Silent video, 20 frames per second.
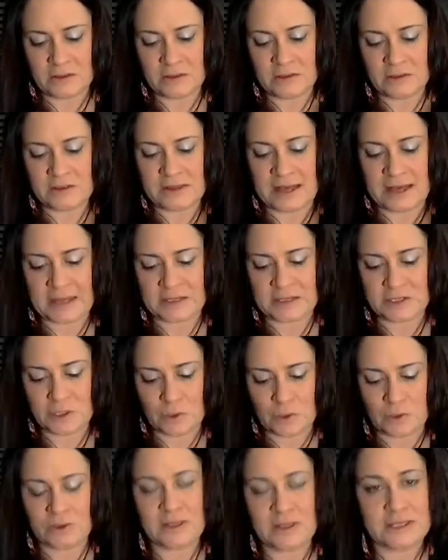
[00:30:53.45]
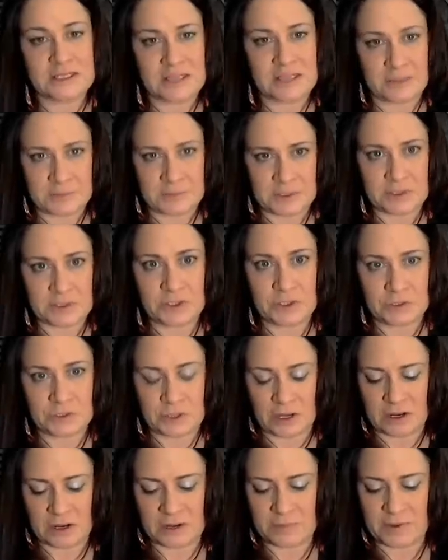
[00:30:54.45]
that total acceptance you
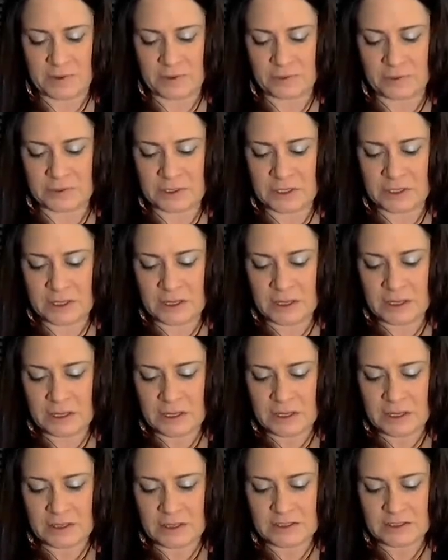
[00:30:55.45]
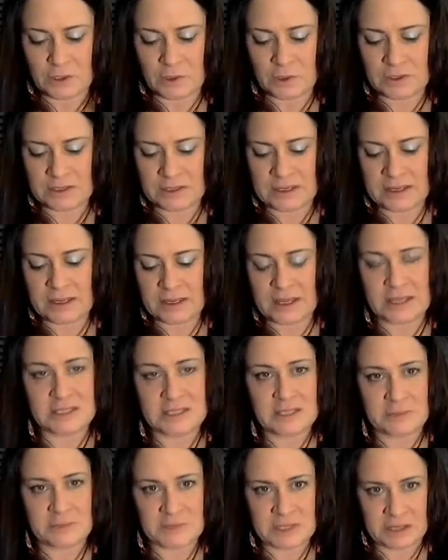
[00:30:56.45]
talk about. Totally
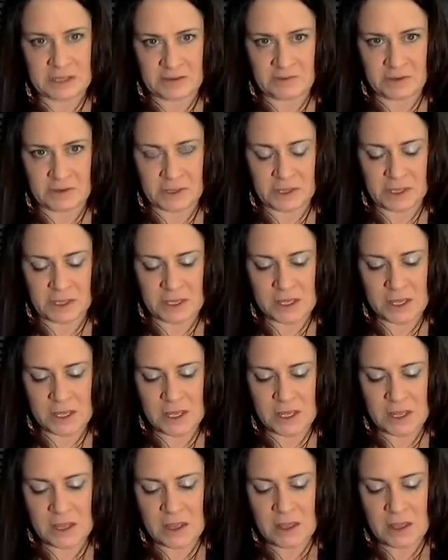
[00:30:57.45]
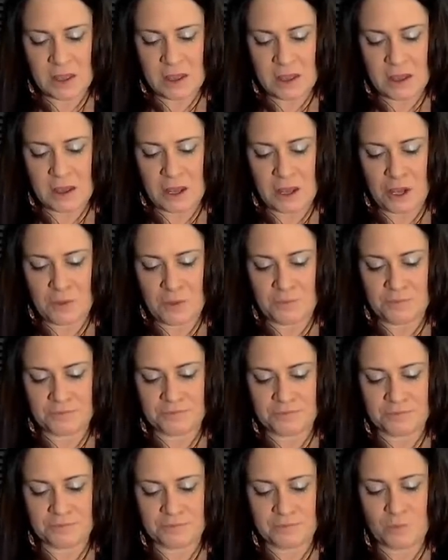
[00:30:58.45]
accepting everything.
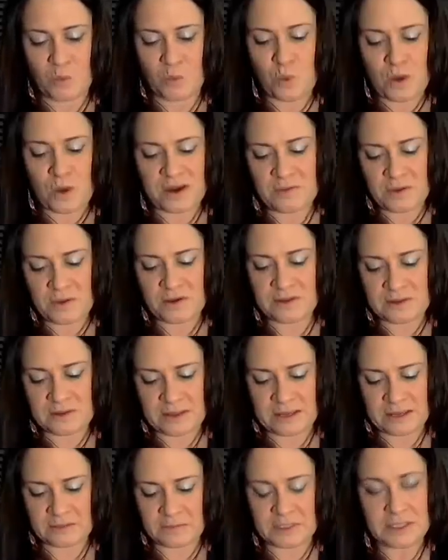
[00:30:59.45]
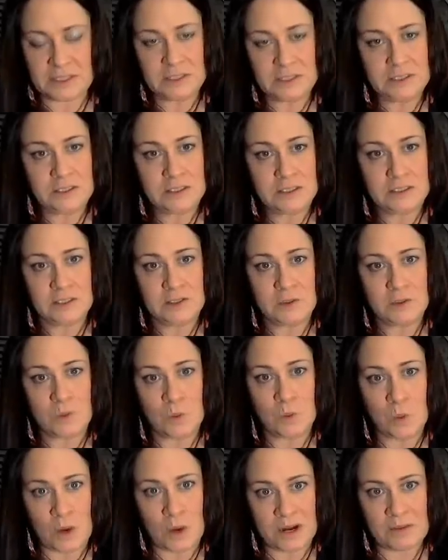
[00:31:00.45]
What about enlightenment?
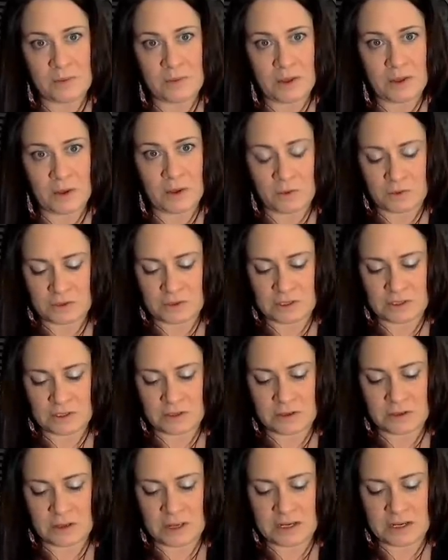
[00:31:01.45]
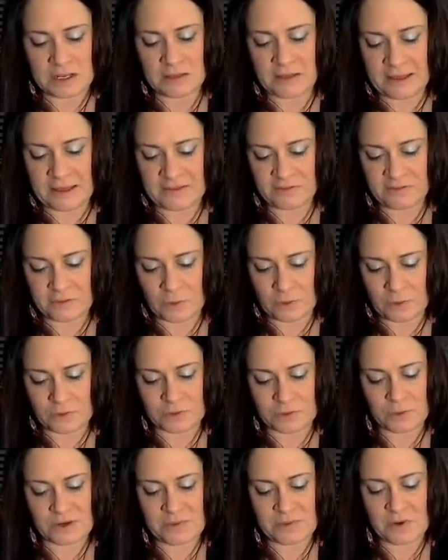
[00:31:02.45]
What about any life
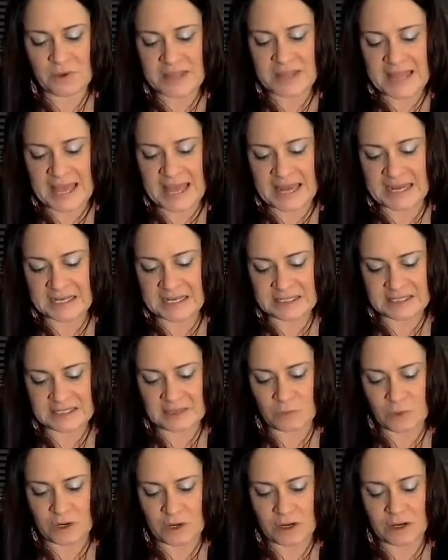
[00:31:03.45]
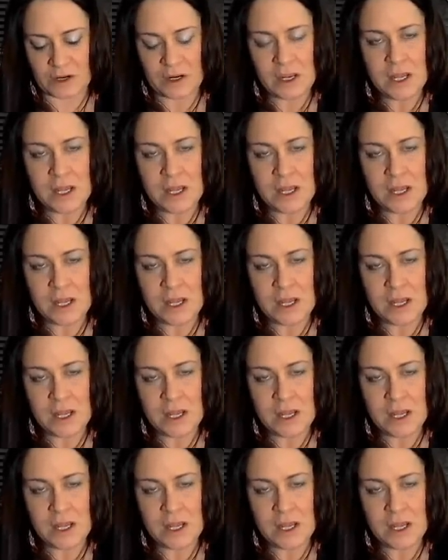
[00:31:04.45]
goals? What about getting somewhere?